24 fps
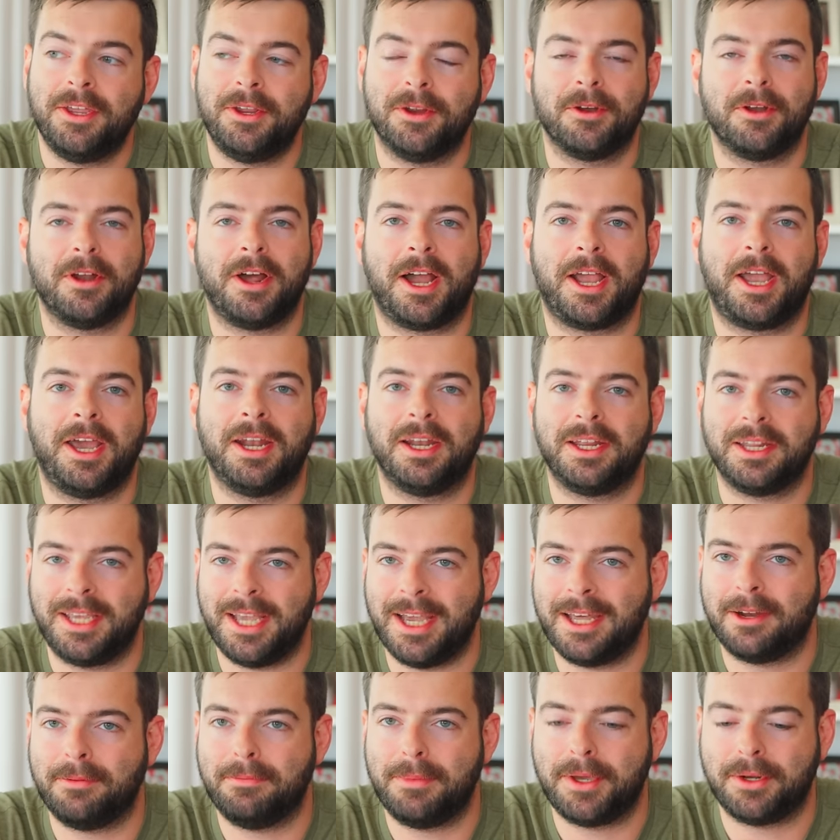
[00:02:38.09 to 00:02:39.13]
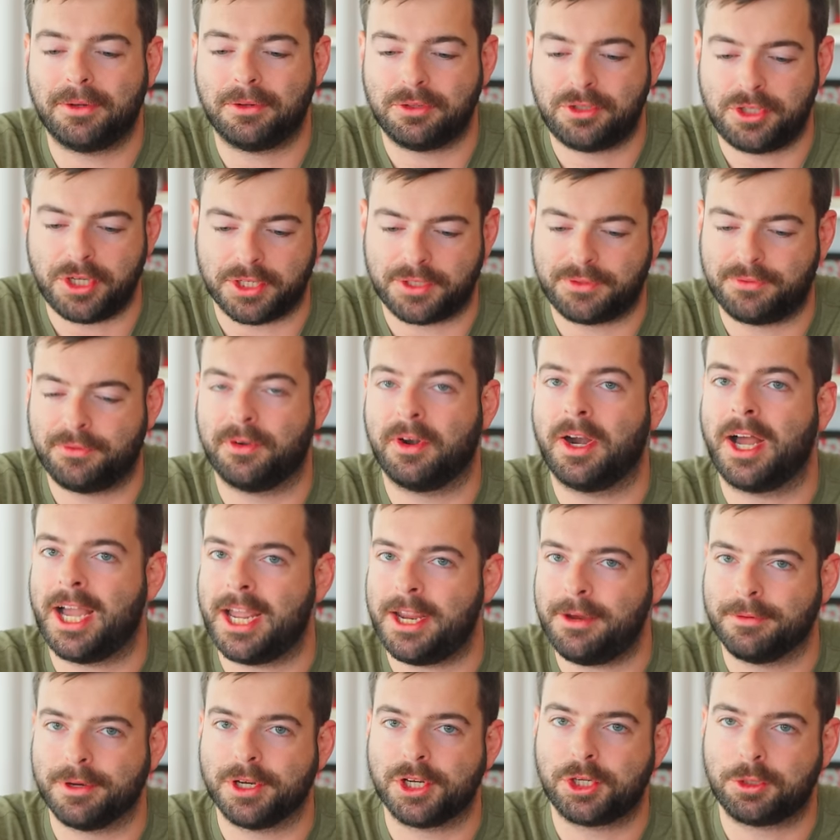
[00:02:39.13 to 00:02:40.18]
You're not gonna get a medal just for
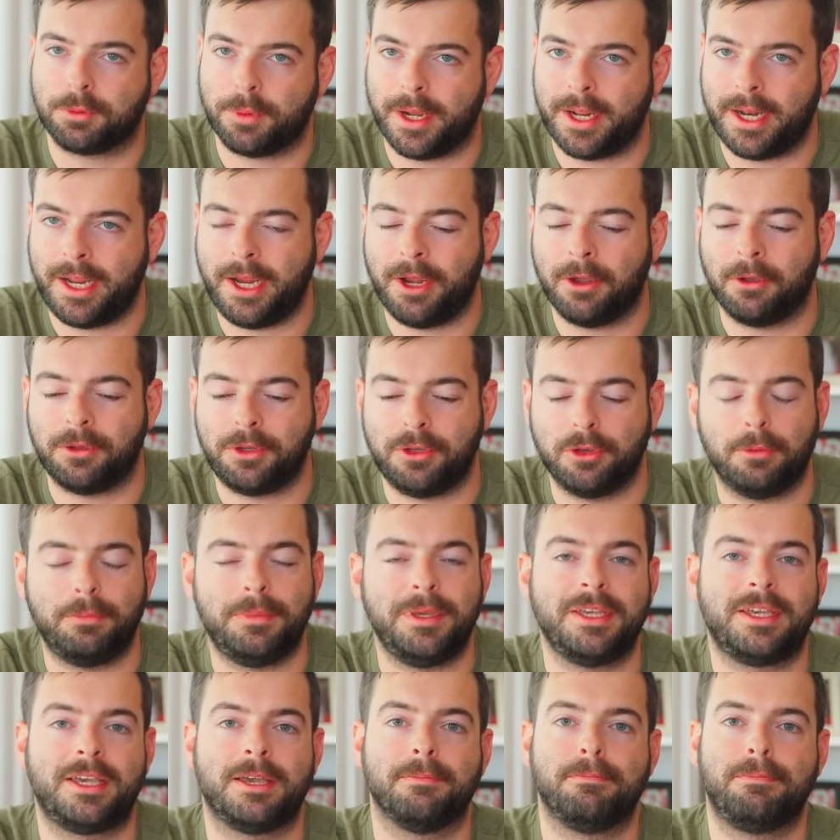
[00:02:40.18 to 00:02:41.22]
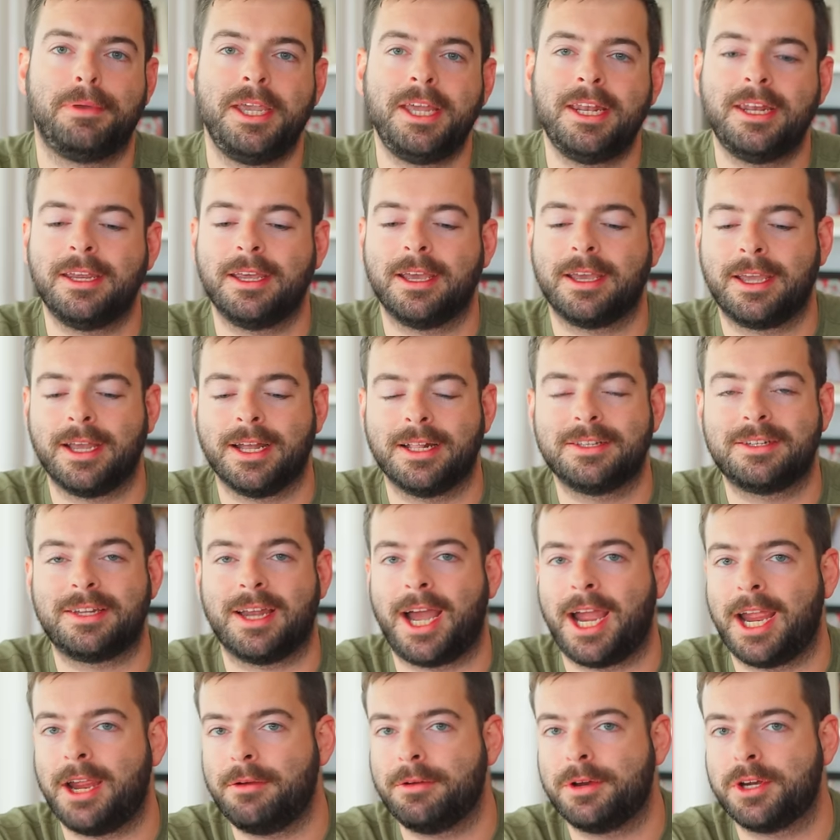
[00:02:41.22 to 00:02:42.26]
Irish Red Ale. You'll be competing against
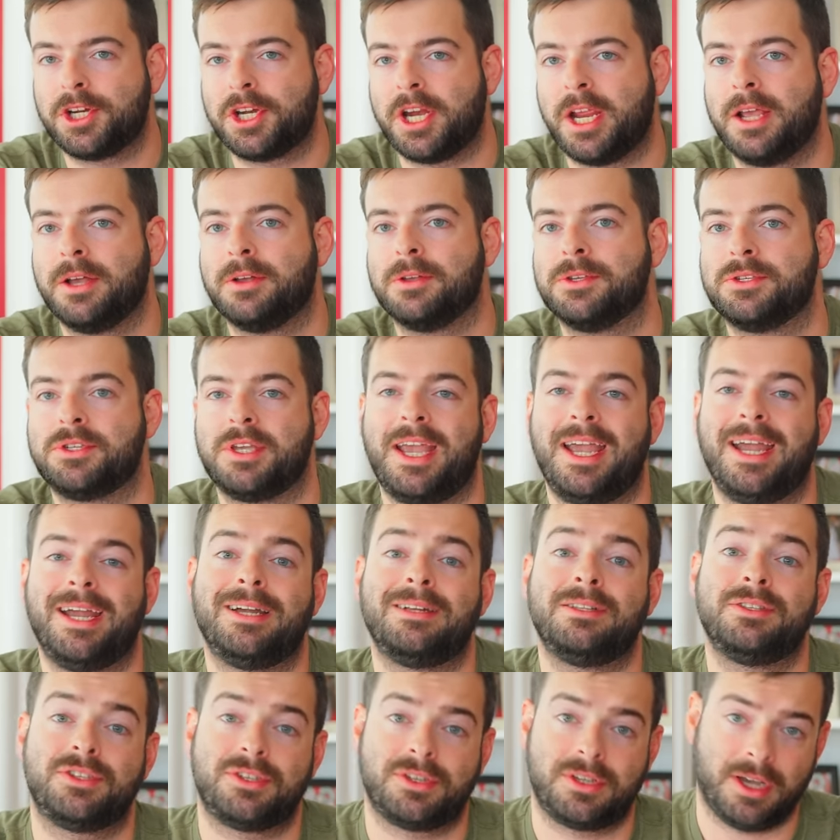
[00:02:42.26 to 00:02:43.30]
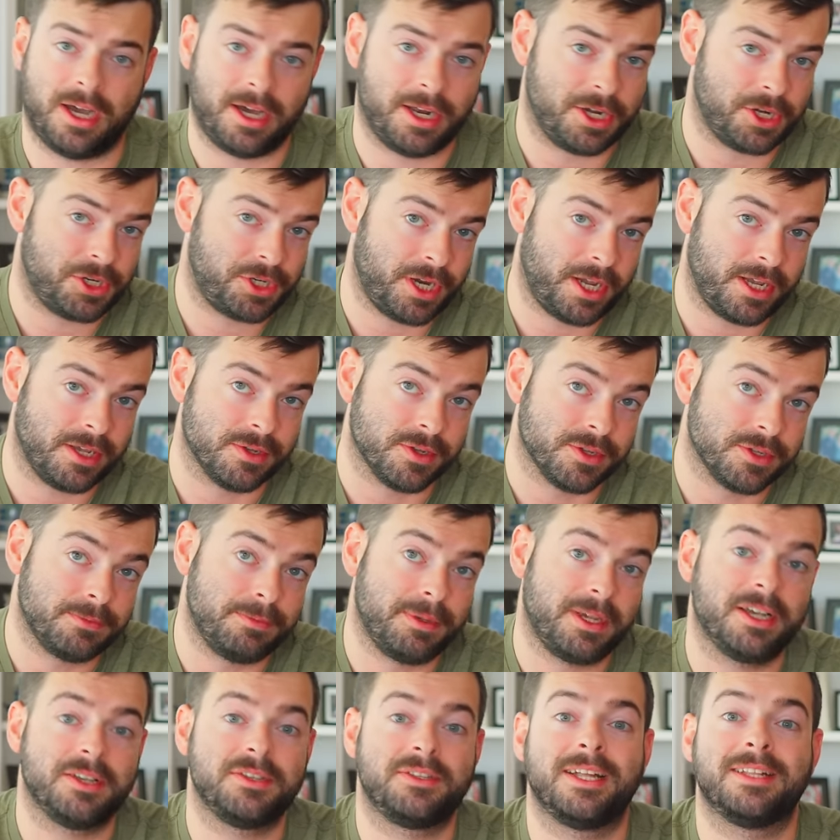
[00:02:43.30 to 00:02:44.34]
Irish Ales and Scottish Ales
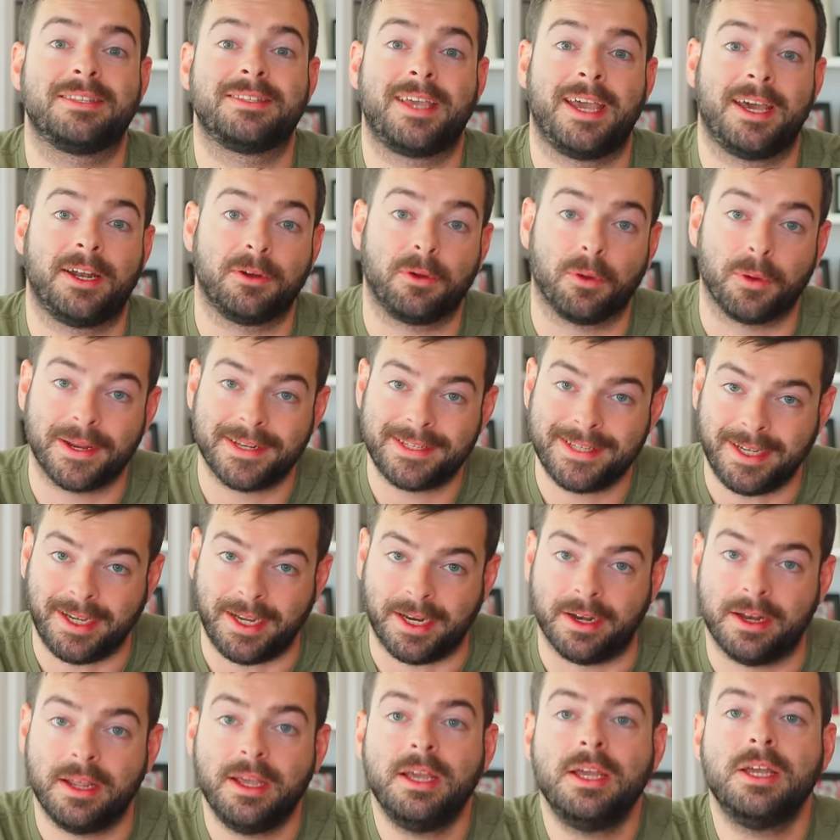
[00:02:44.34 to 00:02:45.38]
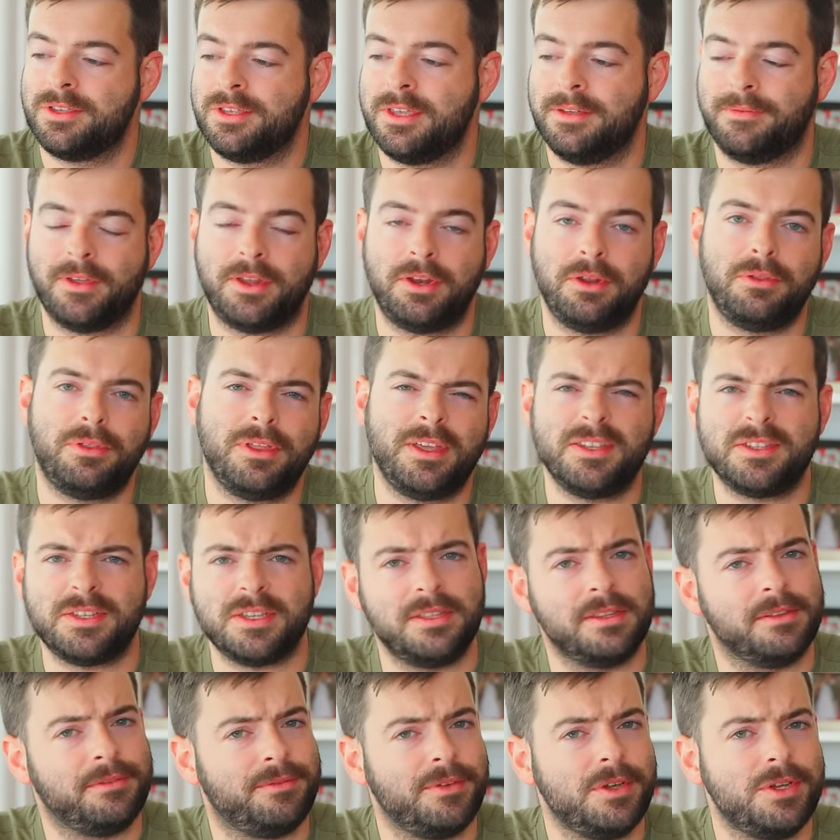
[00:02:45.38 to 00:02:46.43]
because that's category 10. If they do things
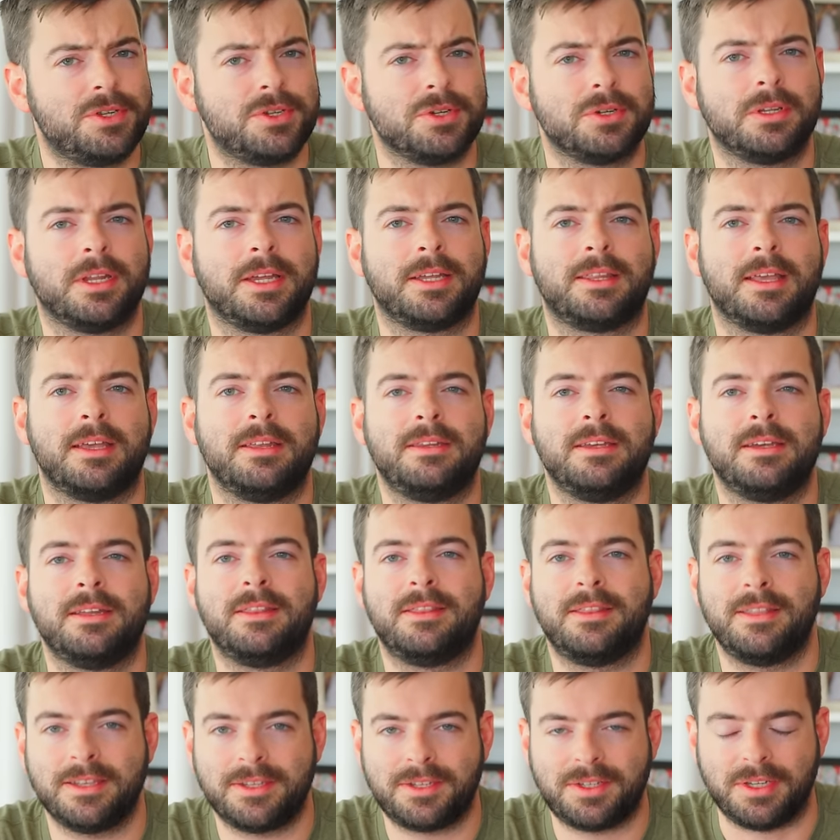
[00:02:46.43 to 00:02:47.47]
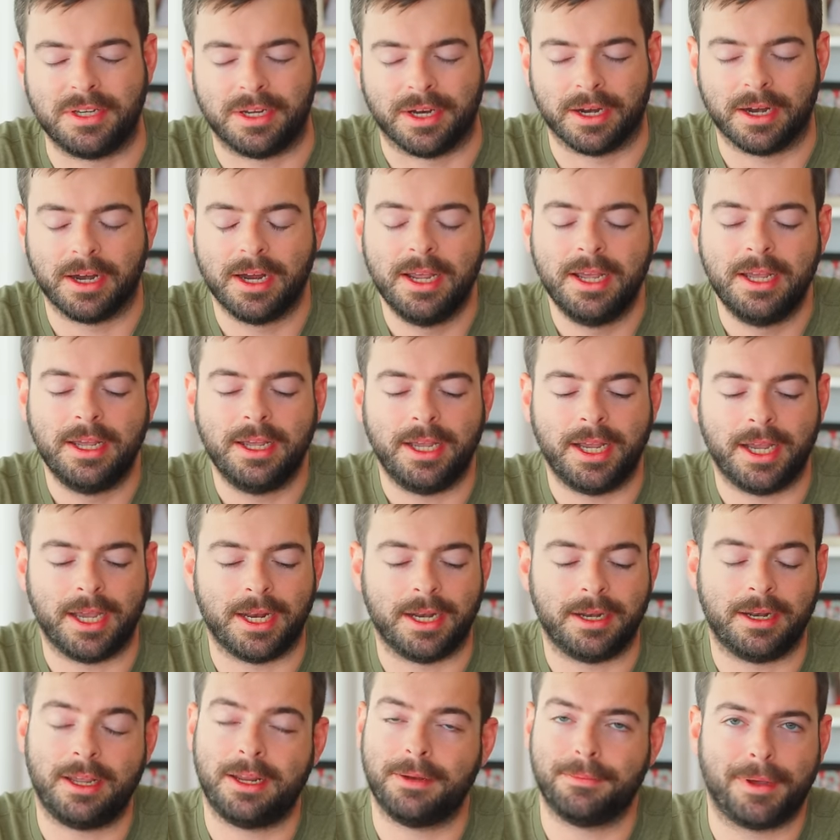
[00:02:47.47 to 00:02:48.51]
in the future like like they did this year,
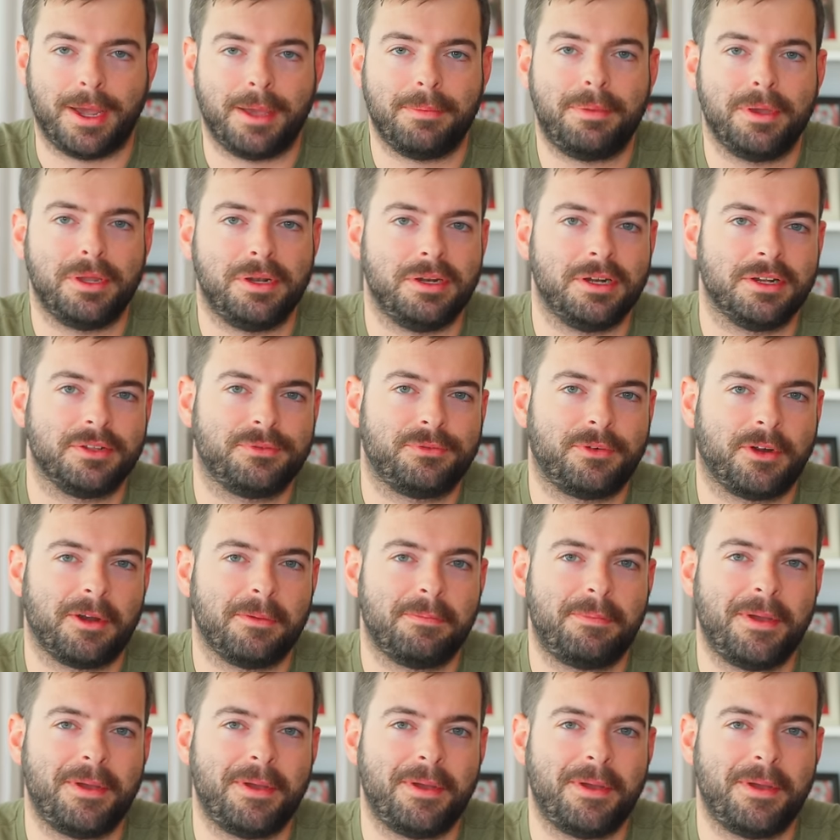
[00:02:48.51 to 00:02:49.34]
and in my opinion, it's far